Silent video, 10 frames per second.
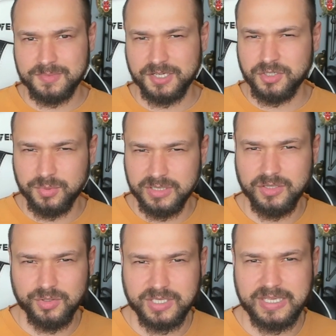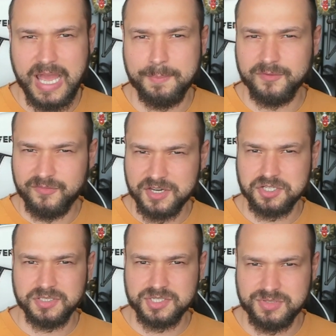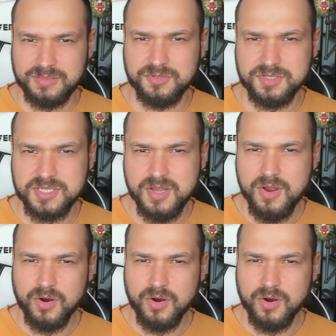are you really looking at professional streamers,